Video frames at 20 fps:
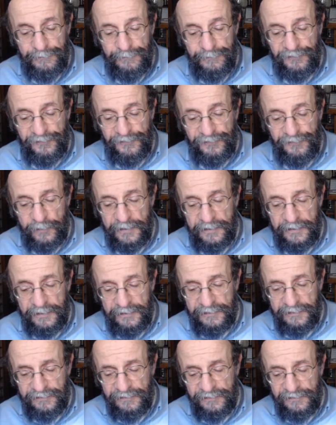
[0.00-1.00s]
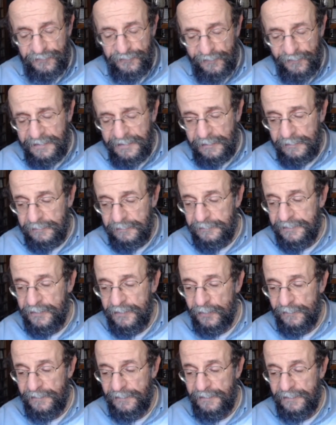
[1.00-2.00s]
So it's very
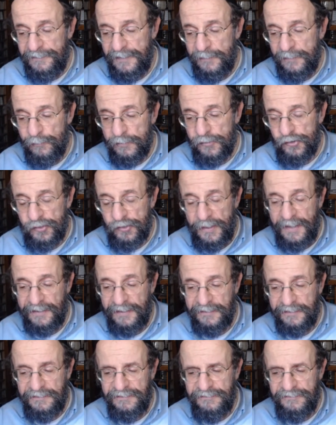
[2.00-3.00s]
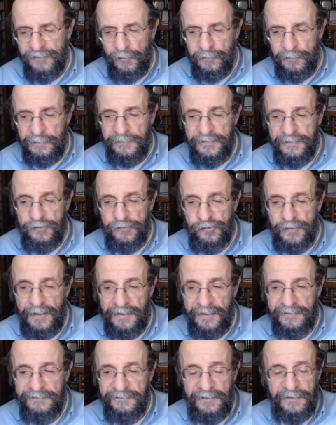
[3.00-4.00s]
clear that they were shocked, totally
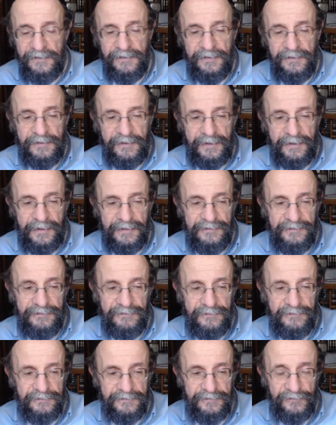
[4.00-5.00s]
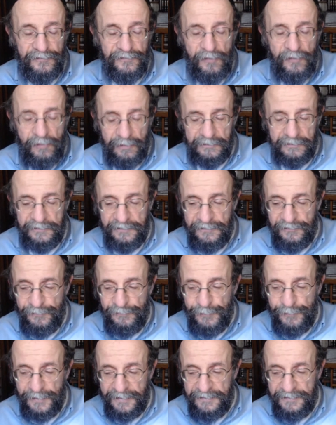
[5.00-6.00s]
shocked and disheartened
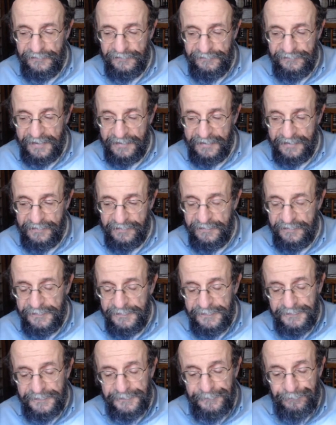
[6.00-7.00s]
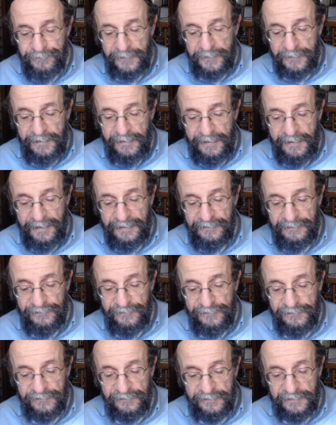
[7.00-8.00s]
by his death.
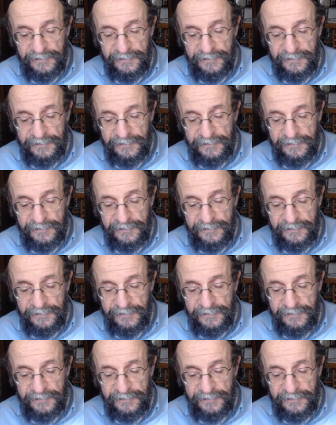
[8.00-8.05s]
And,